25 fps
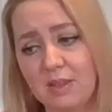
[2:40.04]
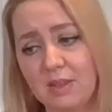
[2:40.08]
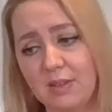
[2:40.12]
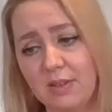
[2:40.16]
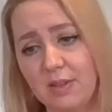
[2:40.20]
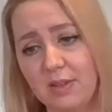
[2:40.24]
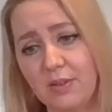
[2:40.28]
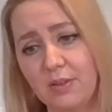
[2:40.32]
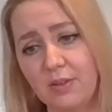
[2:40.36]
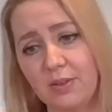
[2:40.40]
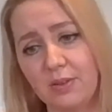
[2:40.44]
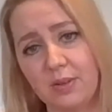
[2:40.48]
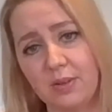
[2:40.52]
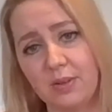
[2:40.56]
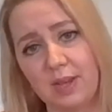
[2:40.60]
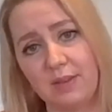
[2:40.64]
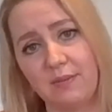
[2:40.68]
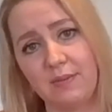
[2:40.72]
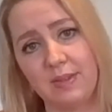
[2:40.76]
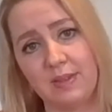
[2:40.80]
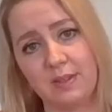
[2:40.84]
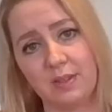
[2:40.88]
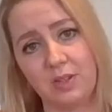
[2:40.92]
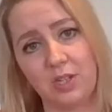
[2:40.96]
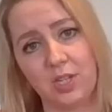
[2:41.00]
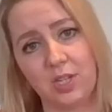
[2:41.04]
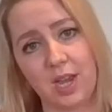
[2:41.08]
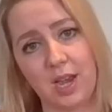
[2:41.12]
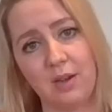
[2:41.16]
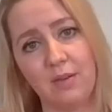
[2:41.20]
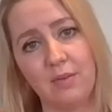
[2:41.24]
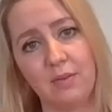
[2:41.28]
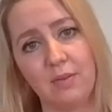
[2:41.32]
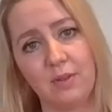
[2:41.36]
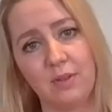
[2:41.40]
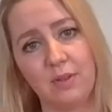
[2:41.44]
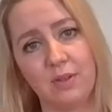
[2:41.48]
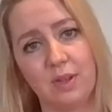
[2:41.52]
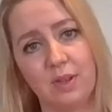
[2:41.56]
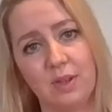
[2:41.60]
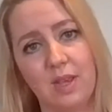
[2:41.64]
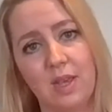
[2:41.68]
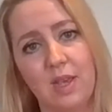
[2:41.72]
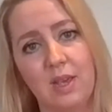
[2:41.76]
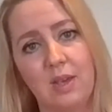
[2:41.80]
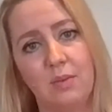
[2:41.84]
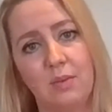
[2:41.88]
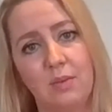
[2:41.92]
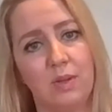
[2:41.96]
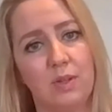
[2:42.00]
There's also Give Us a Shout,
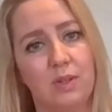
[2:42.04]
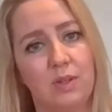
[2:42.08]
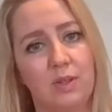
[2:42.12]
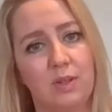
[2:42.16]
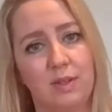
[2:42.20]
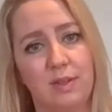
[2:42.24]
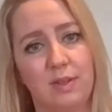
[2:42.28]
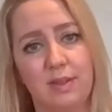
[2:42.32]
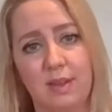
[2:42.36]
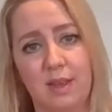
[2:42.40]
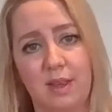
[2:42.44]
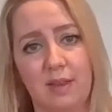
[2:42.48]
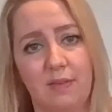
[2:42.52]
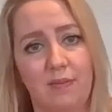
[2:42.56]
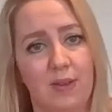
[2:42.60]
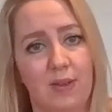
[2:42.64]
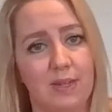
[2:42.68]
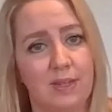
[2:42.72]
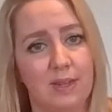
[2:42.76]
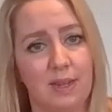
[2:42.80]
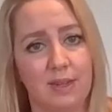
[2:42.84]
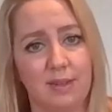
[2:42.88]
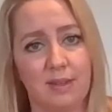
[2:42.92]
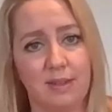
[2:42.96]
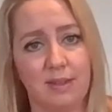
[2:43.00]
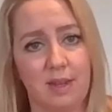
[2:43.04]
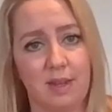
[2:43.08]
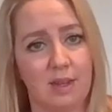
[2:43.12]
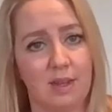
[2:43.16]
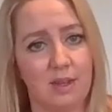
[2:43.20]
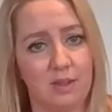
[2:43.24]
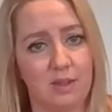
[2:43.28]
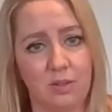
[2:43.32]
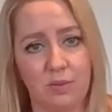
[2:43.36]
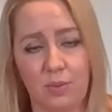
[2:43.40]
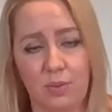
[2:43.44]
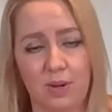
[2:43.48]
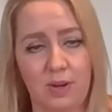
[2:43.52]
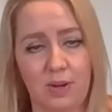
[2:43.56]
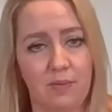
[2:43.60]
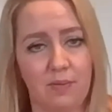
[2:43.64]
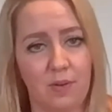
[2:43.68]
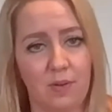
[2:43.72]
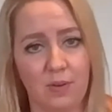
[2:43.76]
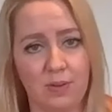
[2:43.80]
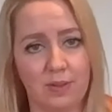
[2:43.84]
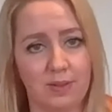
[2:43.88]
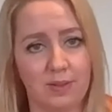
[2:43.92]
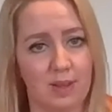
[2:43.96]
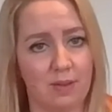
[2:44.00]
which is a fantastic
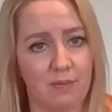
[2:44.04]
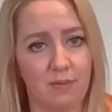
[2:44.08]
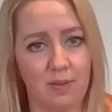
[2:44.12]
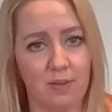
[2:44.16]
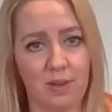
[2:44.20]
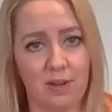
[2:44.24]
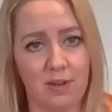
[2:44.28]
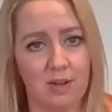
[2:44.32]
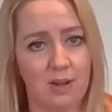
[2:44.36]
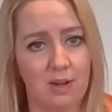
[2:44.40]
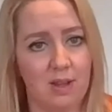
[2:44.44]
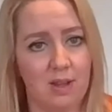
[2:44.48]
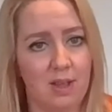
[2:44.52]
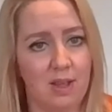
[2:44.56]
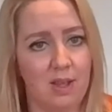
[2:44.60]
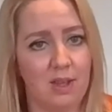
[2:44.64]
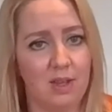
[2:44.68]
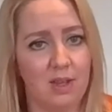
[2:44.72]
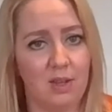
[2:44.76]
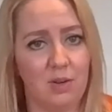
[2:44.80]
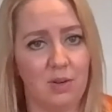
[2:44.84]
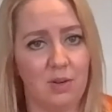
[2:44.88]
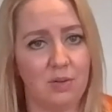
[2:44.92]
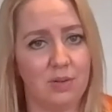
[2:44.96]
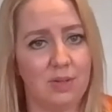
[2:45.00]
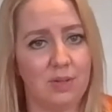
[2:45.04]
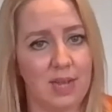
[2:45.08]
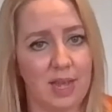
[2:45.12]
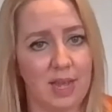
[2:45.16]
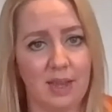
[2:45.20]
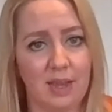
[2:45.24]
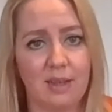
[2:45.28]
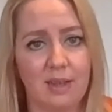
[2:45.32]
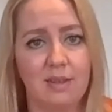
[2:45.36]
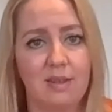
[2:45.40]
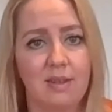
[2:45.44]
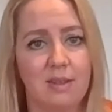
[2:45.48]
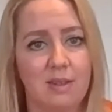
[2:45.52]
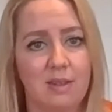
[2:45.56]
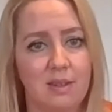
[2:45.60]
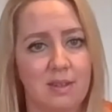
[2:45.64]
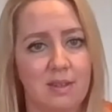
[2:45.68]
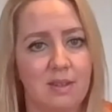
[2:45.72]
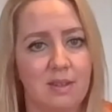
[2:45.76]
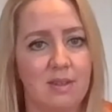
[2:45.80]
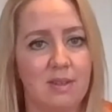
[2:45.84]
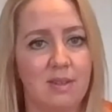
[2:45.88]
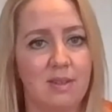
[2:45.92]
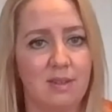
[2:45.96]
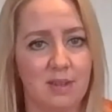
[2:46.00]
24/7,
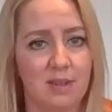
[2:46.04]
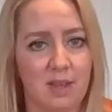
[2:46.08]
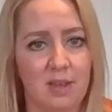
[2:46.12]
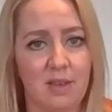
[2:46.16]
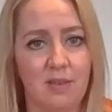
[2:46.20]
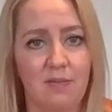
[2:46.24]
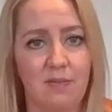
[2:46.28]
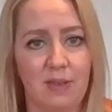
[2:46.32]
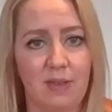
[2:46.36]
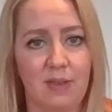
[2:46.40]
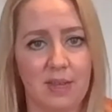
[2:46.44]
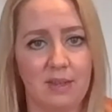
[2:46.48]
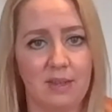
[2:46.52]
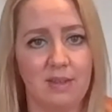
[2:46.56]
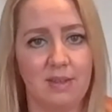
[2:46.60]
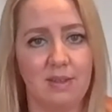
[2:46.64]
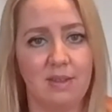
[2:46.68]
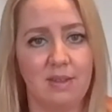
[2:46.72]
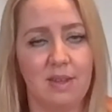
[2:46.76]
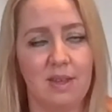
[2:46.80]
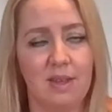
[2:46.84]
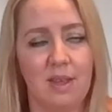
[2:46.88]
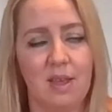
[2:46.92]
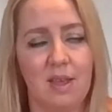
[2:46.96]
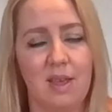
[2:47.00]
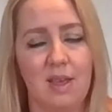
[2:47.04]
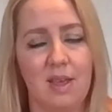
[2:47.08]
text service.